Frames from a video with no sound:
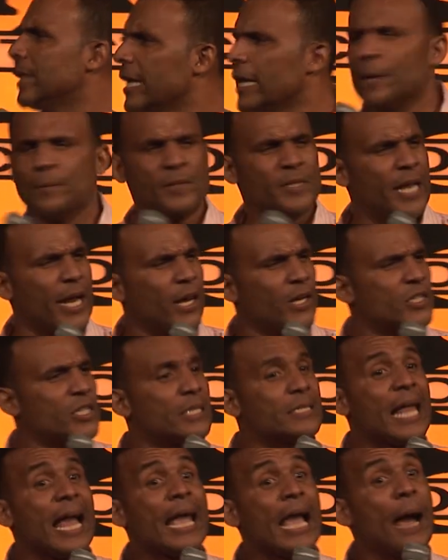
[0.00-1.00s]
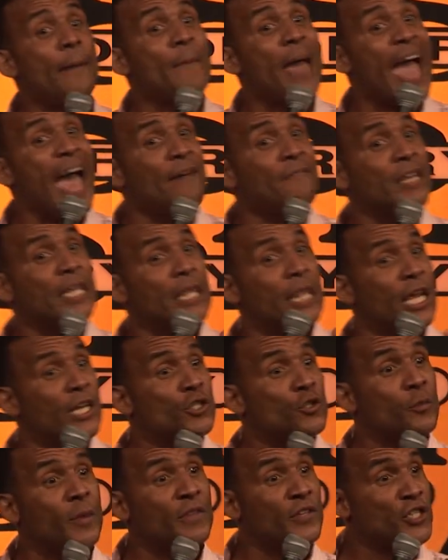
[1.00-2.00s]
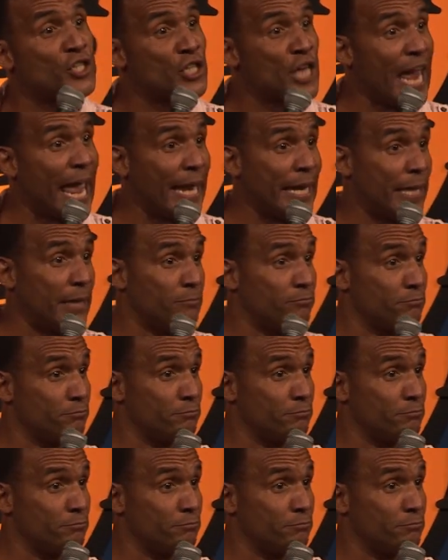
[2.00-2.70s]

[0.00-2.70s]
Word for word: get upstairs. She's like, I'm having lunch with Shannon.